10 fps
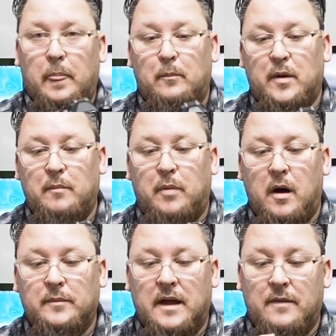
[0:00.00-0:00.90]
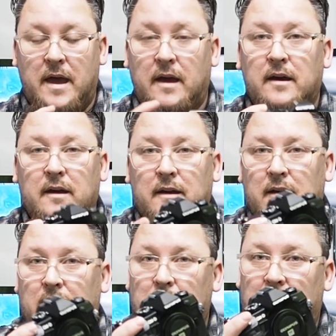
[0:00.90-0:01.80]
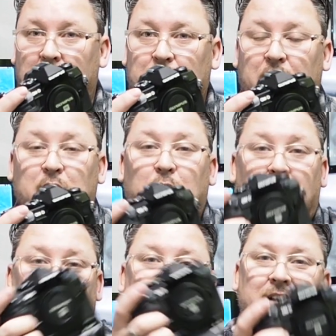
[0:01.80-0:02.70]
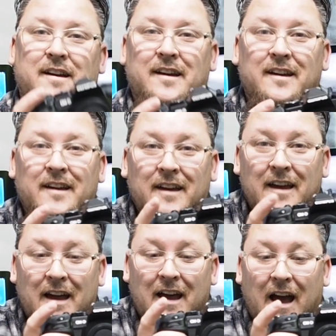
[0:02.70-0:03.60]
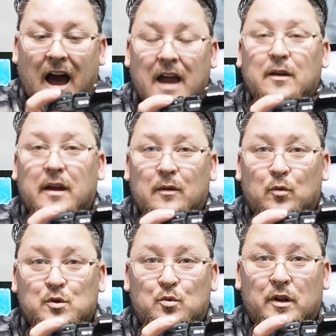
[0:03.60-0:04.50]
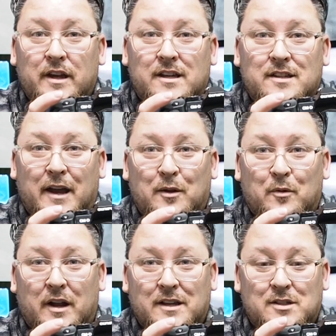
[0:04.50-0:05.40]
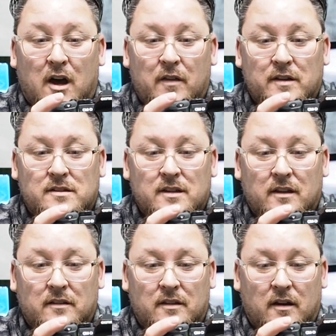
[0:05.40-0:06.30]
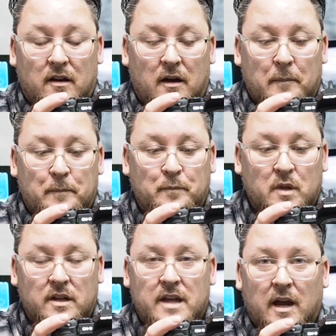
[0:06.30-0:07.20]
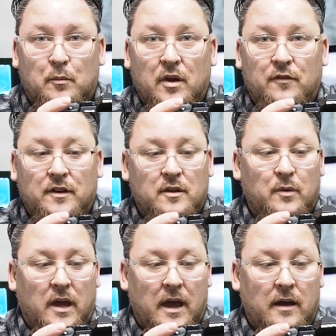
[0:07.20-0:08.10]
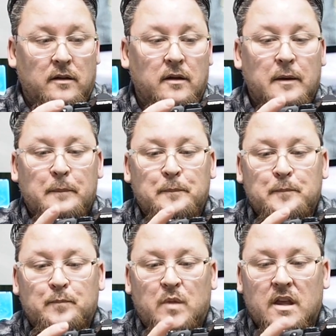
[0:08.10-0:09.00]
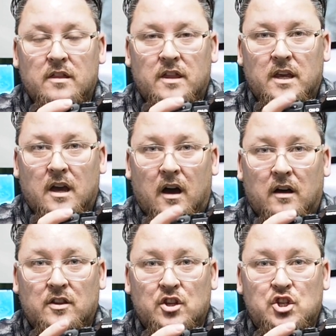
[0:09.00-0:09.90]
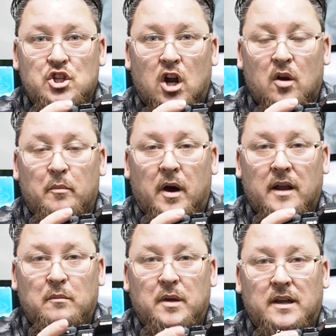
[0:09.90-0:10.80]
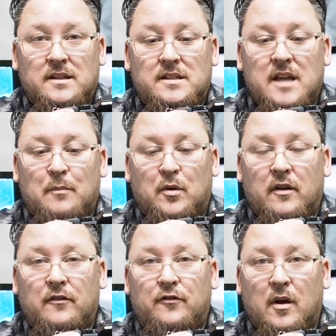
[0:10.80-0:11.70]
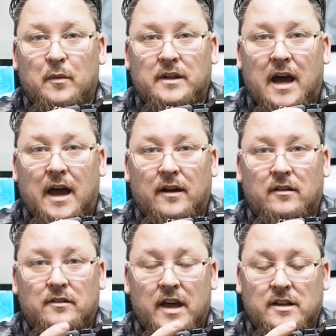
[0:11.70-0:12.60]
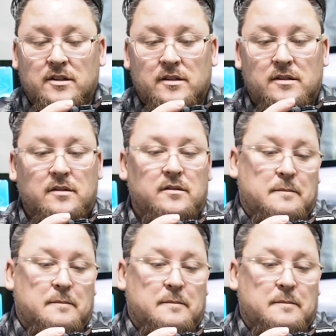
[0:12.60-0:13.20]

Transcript: Pretty pumped on that, and I'll tell you what, I was really excited when I saw this in the tech briefing that we had. The shutter button being separate from a dial, that's